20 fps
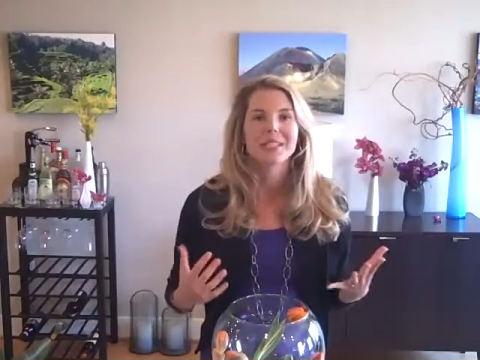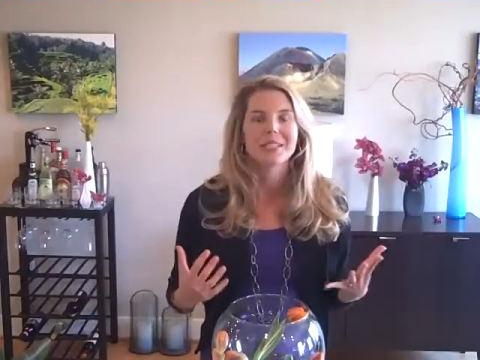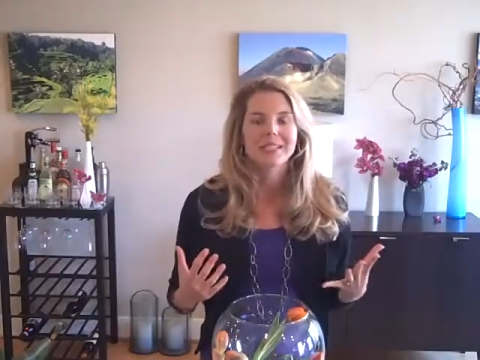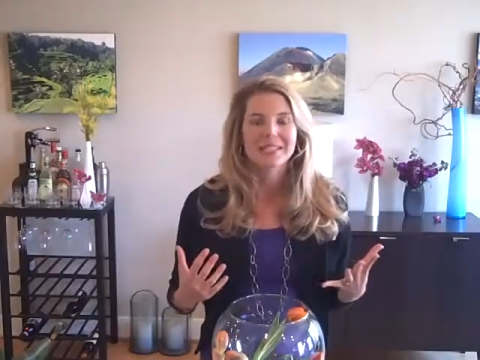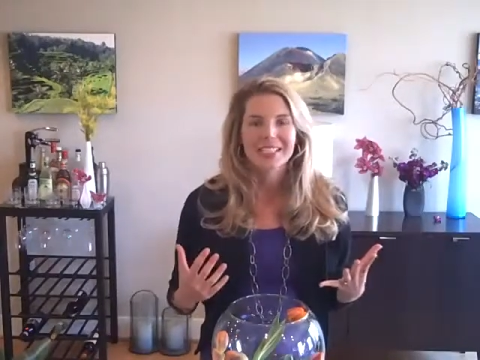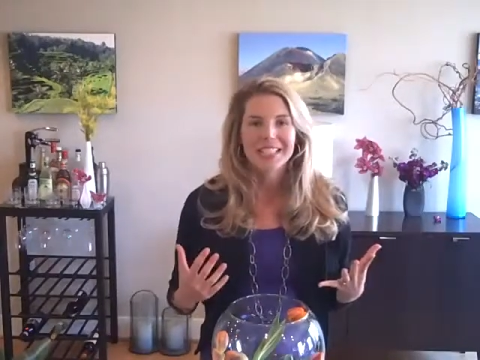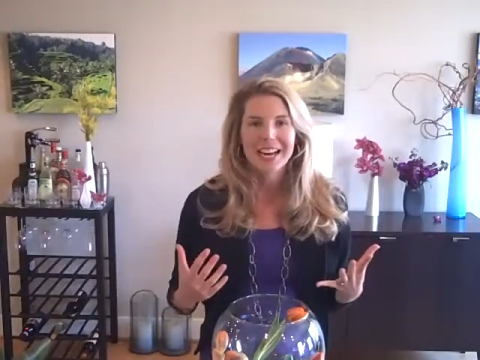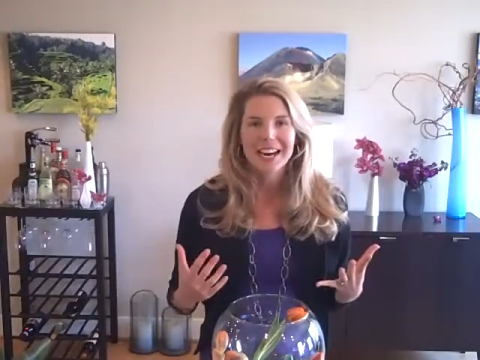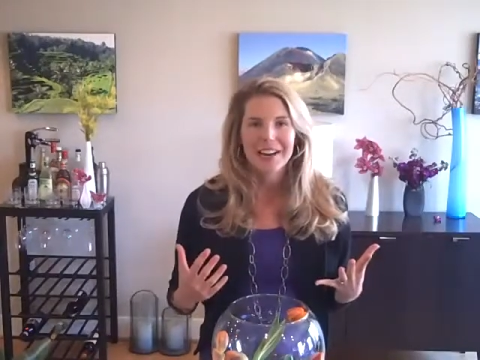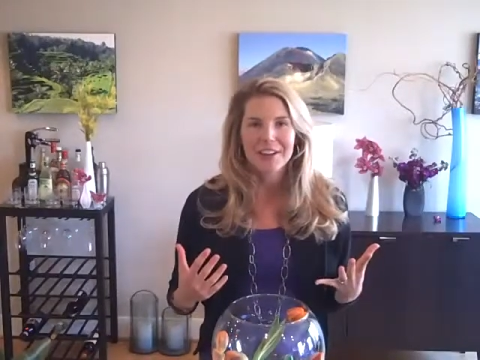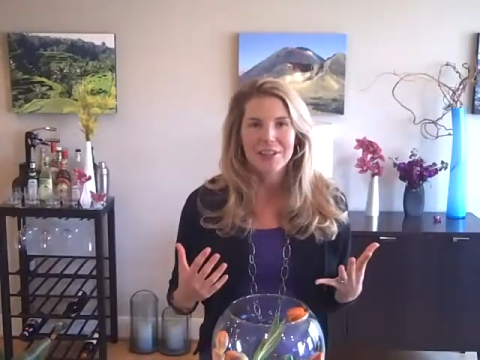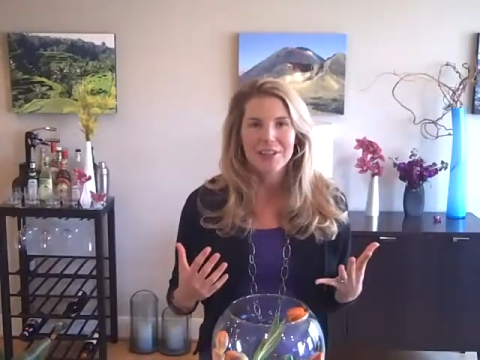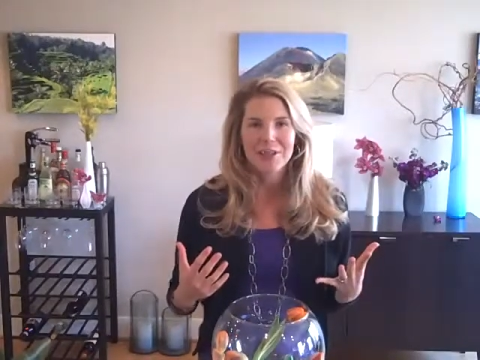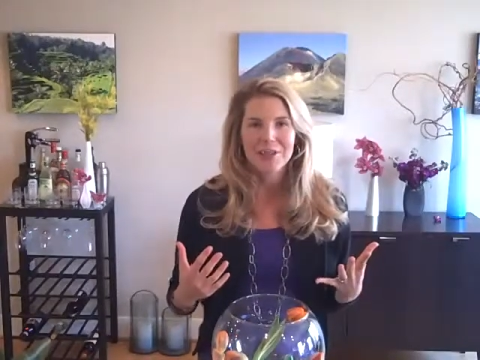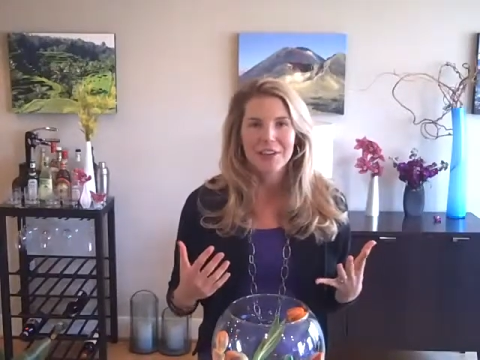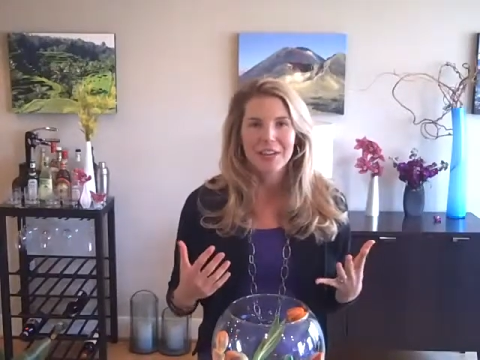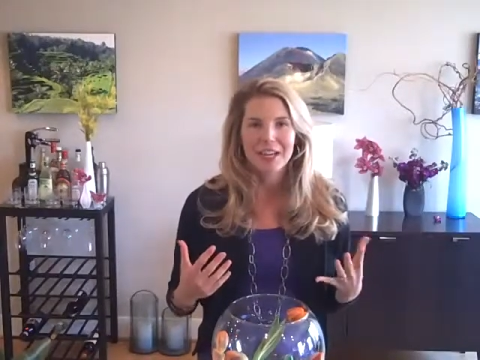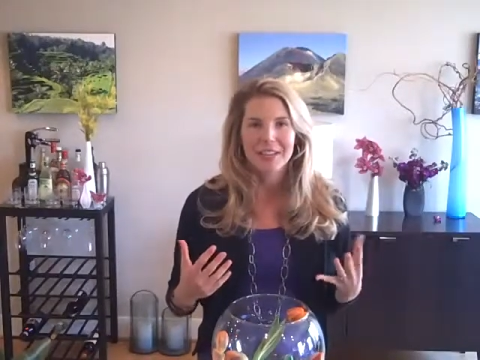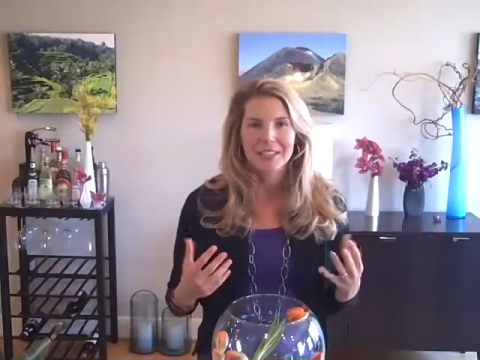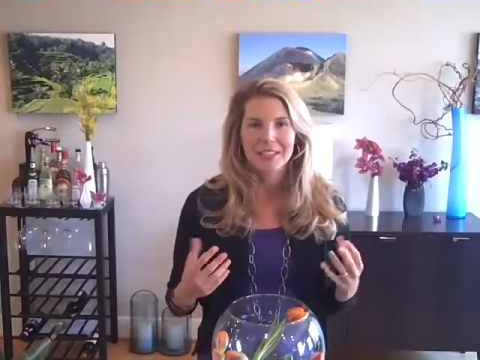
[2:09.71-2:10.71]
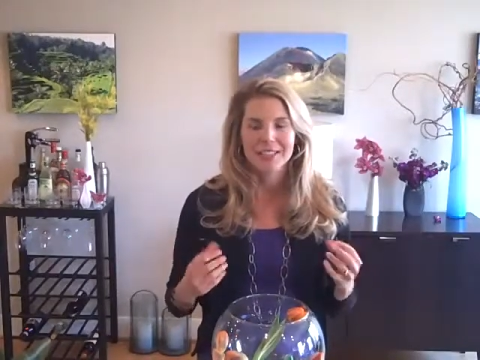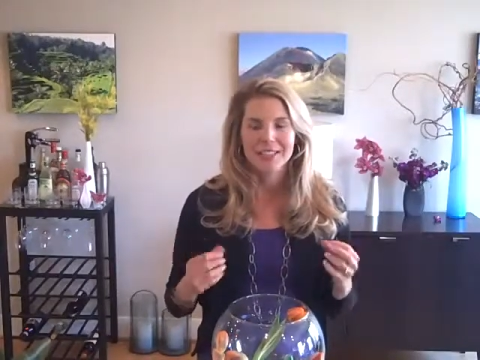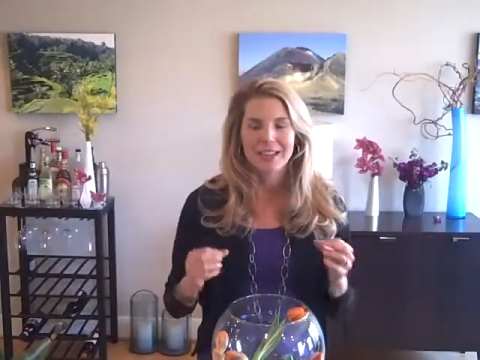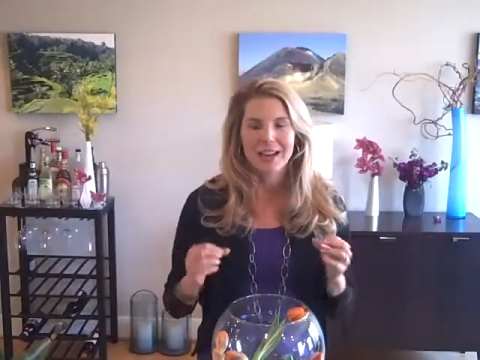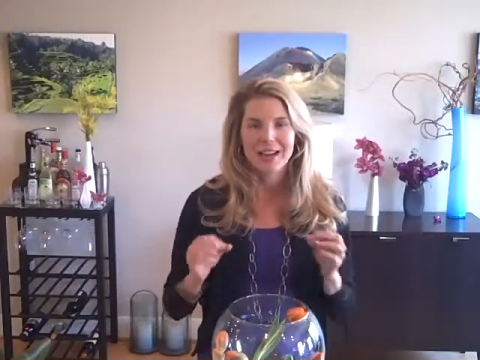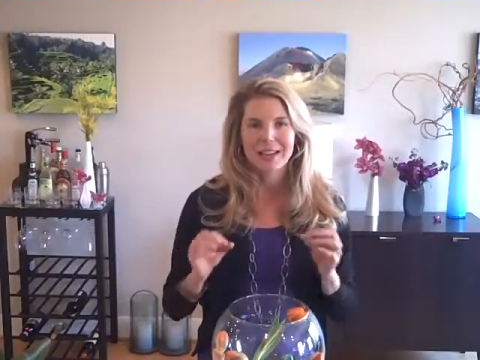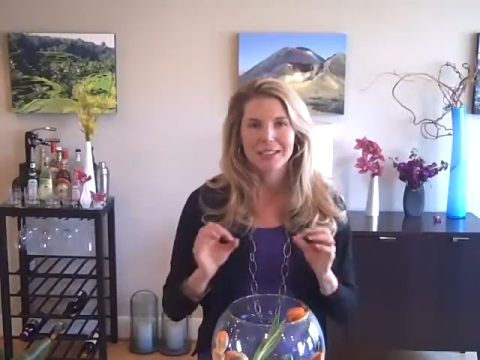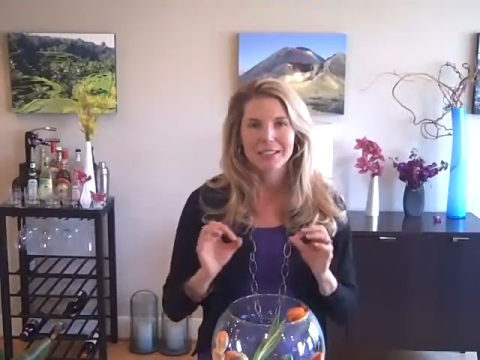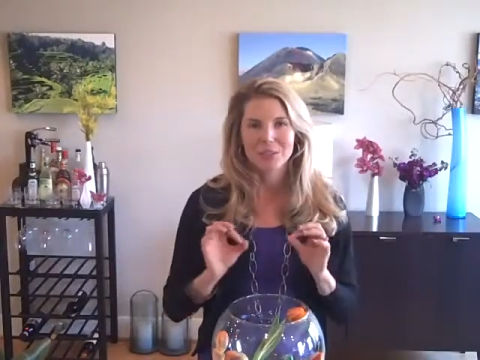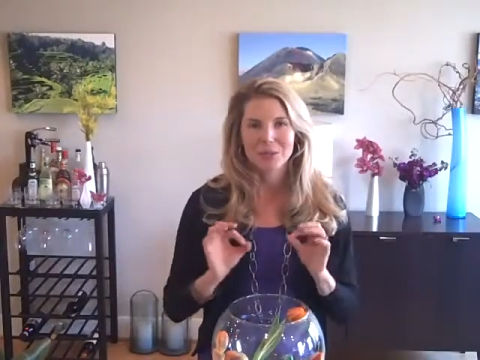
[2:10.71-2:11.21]
inside the vase
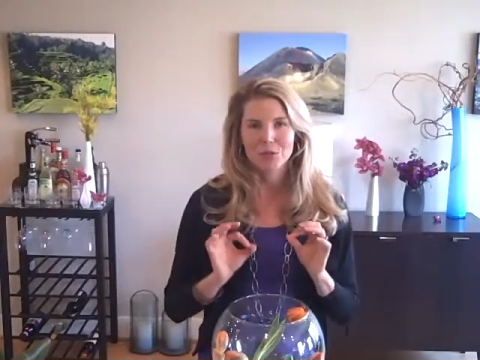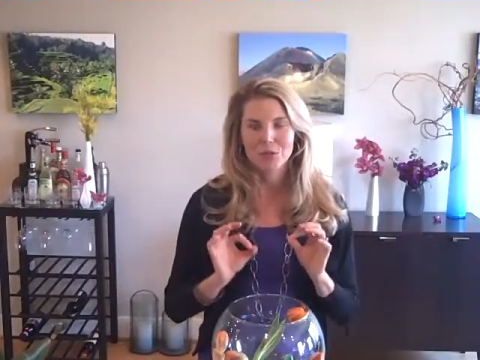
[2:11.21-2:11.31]
has a